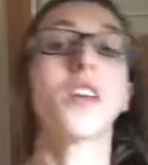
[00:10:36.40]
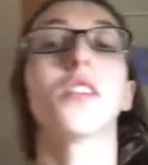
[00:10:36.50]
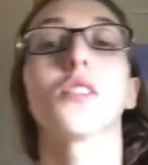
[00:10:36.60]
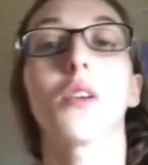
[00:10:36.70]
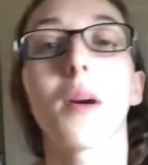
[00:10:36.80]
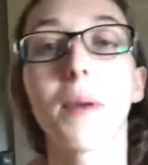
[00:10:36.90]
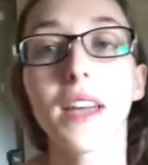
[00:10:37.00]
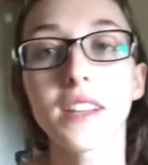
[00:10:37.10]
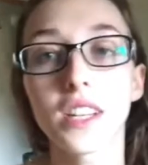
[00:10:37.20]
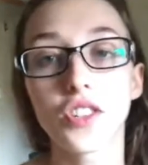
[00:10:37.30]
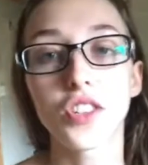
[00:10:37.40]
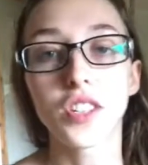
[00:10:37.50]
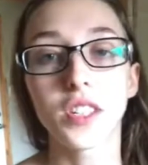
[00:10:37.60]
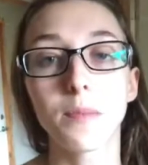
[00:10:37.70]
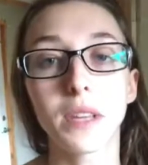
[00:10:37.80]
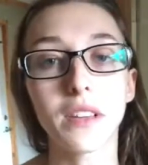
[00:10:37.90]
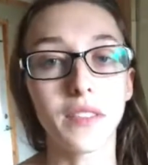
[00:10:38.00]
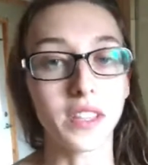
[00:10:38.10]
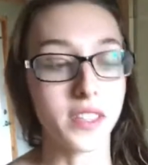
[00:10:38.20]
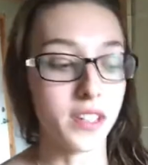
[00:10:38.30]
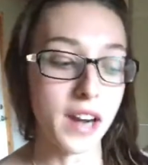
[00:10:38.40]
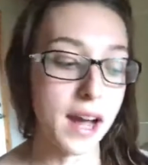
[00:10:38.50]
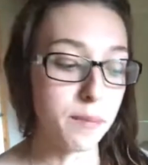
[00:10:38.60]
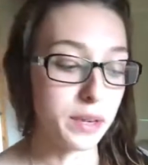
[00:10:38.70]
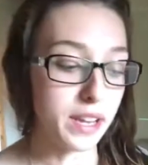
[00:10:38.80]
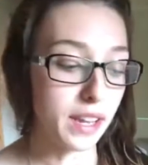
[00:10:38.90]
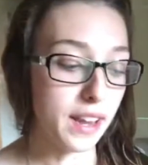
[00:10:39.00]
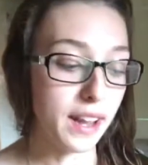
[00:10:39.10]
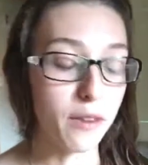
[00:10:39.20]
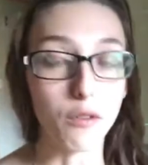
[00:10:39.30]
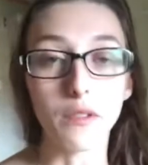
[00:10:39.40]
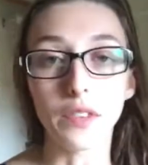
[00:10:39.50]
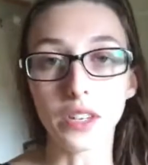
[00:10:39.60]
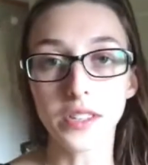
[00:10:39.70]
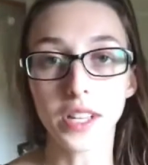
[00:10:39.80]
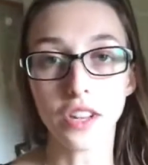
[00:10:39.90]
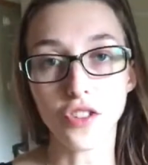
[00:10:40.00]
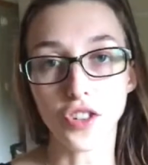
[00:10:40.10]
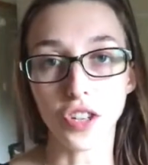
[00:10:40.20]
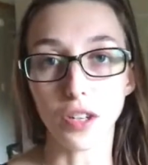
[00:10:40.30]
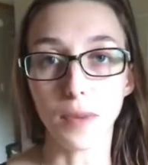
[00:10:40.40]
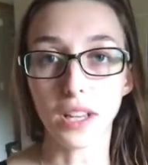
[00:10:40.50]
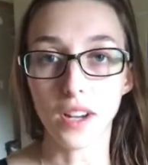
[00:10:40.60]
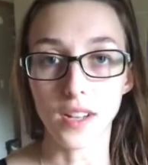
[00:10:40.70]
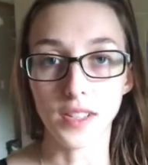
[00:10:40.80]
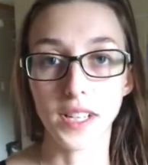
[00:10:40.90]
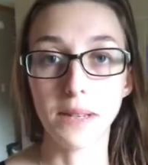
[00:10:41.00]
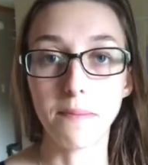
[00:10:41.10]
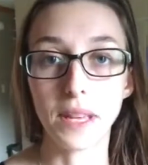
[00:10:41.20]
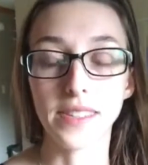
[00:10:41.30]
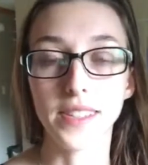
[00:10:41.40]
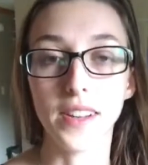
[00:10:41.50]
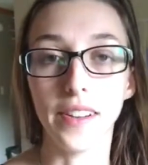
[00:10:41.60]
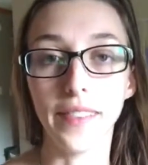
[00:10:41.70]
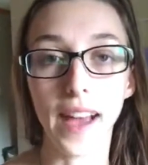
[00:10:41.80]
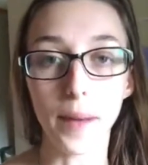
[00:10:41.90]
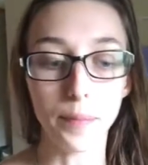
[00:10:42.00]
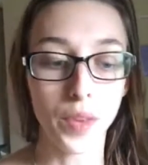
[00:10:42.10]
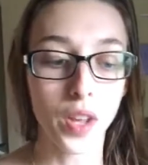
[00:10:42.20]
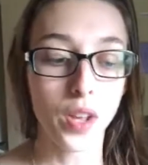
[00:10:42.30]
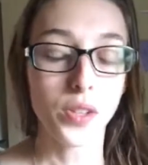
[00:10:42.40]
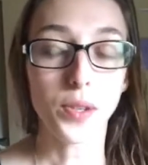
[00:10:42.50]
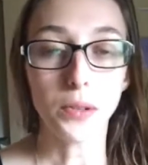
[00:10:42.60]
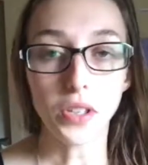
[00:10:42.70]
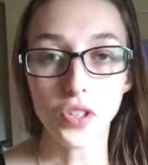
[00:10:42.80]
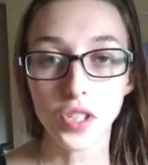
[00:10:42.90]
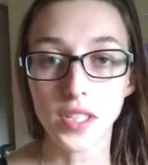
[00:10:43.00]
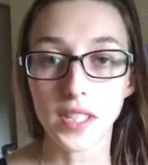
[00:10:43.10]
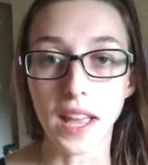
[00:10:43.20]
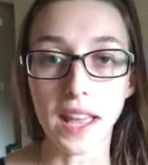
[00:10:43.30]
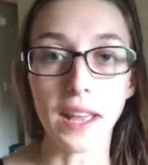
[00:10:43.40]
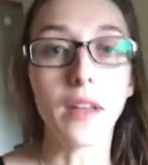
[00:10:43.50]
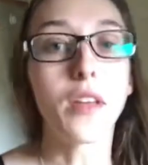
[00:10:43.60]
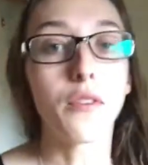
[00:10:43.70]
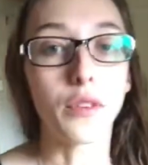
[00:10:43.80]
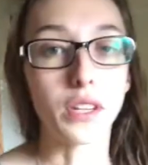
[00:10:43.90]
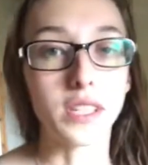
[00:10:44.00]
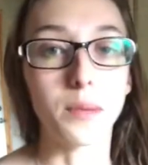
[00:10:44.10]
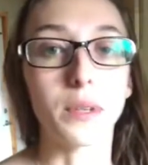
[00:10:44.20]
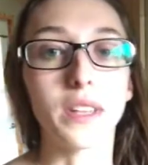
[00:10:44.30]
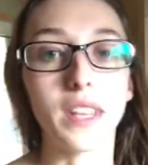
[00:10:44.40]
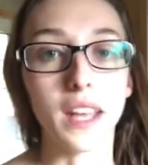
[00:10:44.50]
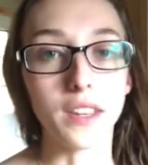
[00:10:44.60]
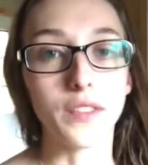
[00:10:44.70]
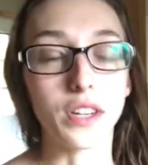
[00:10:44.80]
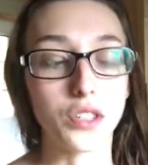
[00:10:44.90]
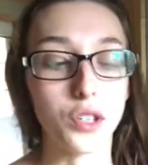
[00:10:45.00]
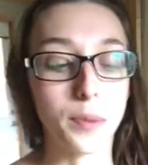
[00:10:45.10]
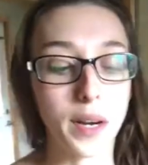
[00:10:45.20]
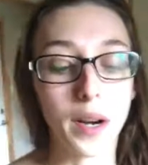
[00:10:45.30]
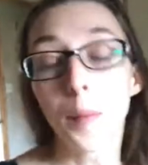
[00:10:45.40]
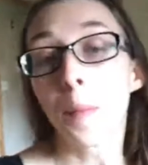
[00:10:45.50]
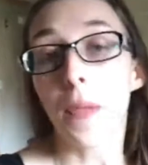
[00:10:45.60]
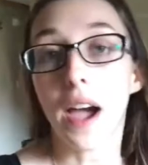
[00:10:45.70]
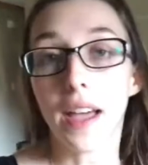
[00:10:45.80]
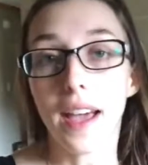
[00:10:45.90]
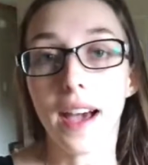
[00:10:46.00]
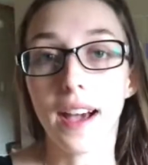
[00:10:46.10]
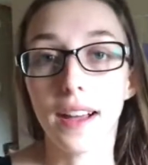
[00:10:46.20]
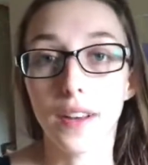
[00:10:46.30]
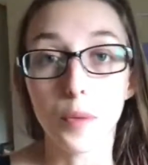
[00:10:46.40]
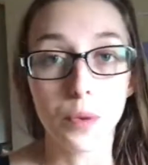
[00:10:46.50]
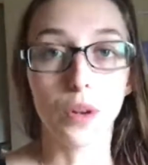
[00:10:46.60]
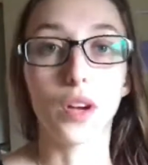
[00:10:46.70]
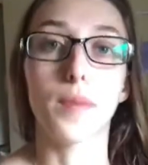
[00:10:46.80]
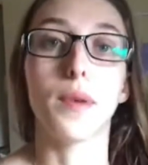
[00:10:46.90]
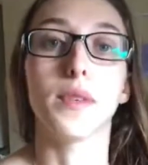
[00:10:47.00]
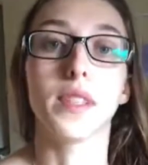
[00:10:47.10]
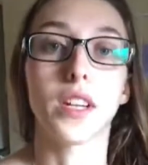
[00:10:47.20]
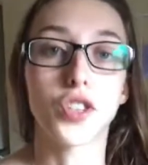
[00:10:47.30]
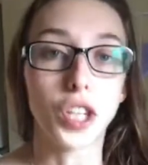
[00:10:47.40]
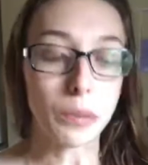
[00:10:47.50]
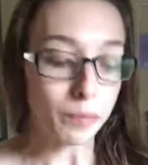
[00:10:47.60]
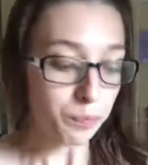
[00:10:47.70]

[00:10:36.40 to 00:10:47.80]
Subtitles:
So I pay attention to the big events that are happening and I reverse engineer my content based on that. So let's just say, for example, at the end of October, I had a program that was launching.